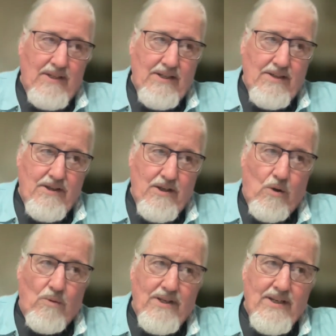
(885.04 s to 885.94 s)
He's the
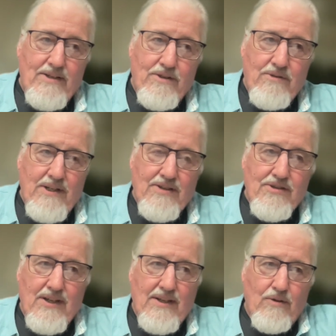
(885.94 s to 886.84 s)
only and unique
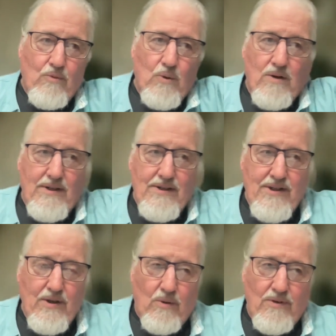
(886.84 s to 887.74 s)
Son. The Word
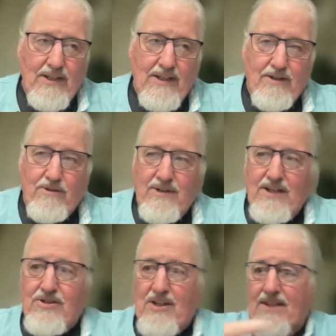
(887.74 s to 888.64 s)
is the only and
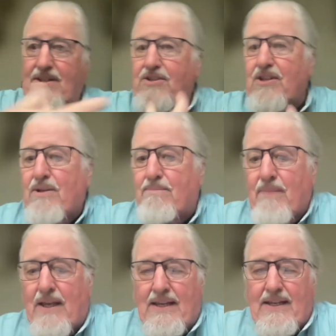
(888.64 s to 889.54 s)
unique Son that's
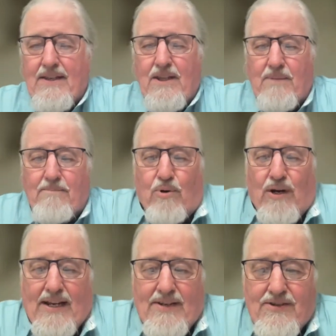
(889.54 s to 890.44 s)
in the
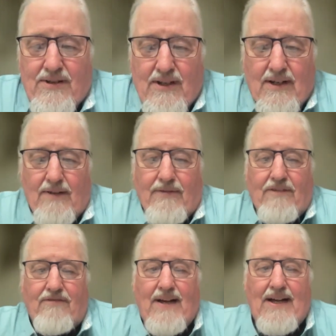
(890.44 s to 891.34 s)
embrace of
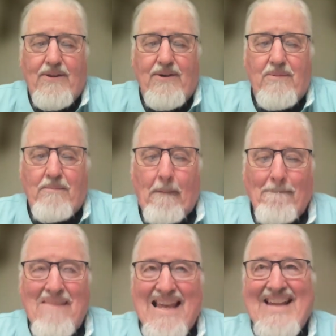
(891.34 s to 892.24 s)
the Father,
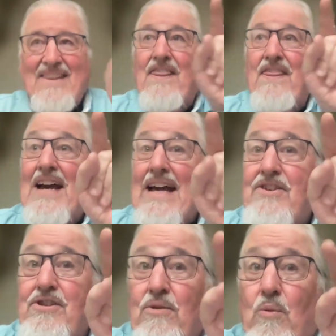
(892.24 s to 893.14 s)
and
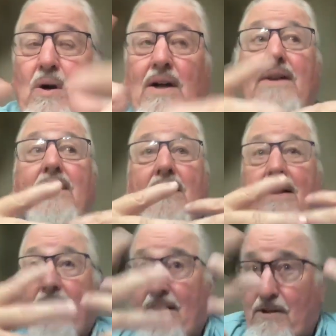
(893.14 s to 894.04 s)
that's the one
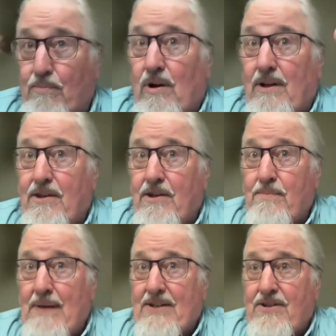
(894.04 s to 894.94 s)
that's brought
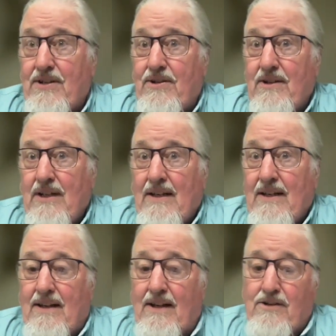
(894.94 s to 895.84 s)
this message.
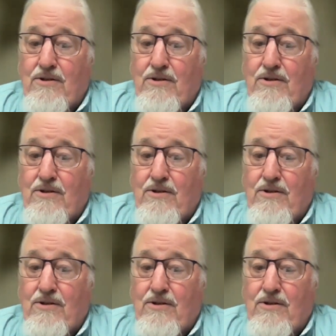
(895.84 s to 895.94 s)
And